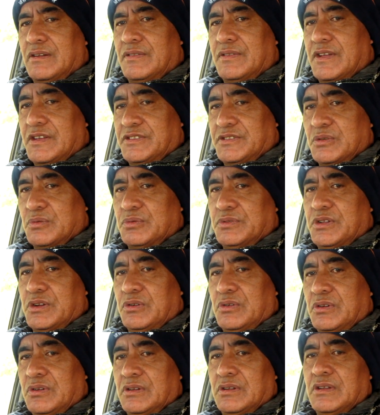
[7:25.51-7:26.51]
They still
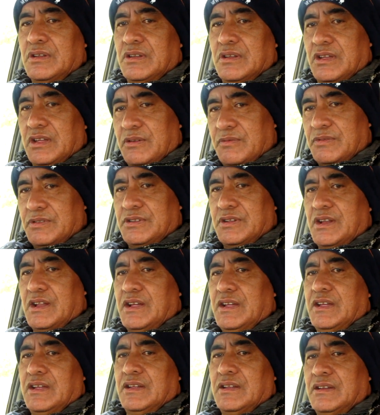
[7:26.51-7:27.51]
do, even
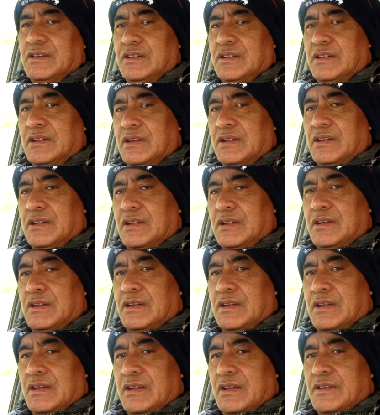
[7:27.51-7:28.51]
today.
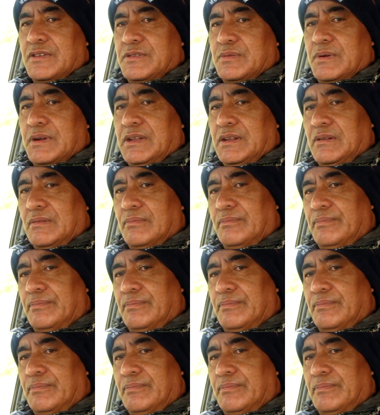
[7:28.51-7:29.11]
Sweet.